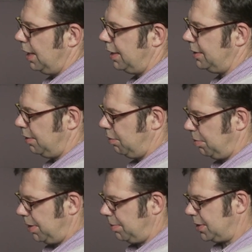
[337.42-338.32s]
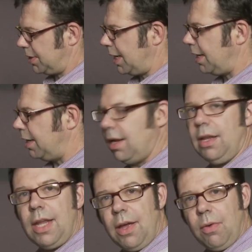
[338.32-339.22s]
I'd say we pretty much got it.
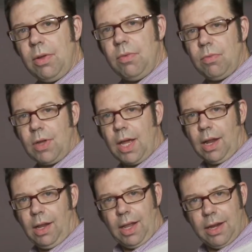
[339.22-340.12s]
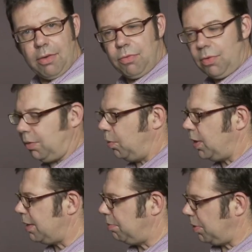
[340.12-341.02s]
Now we've got a lot of front
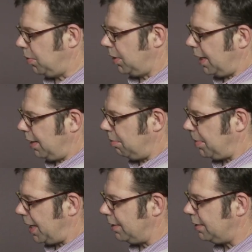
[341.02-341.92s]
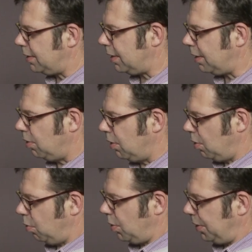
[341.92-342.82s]
weight, but we're counterbalancing it
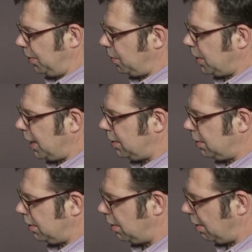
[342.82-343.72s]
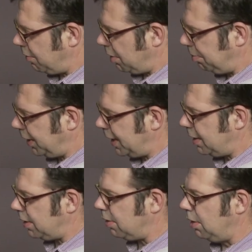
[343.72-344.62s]
with location of our
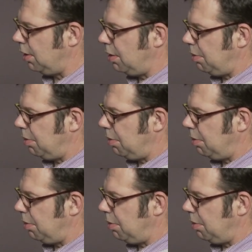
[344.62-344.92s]
plate here.